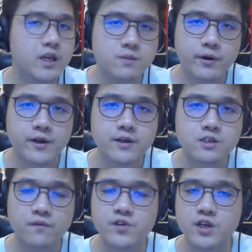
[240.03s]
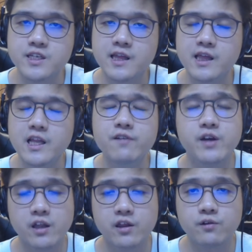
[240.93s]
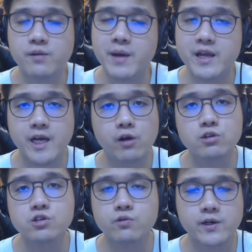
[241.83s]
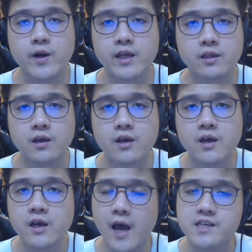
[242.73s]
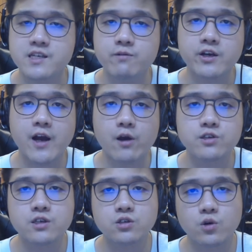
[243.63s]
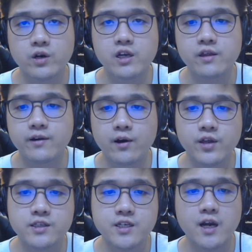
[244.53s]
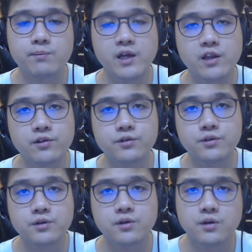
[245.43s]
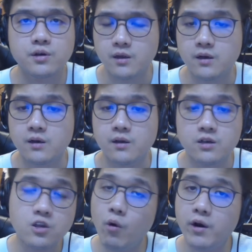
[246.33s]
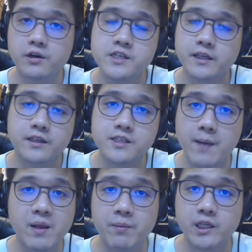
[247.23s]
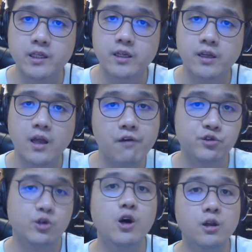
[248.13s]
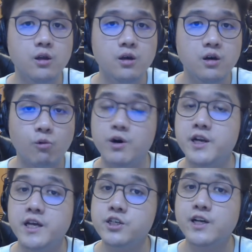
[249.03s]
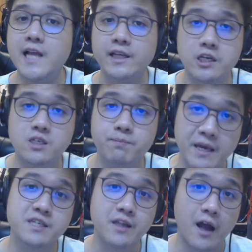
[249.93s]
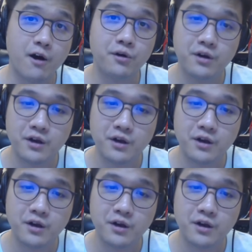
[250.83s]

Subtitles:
experience of just living through the main character's regret as he recounts his story throughout the entire playthrough. There's no one on a sickness time limit. After all, we're in intergalactic space now.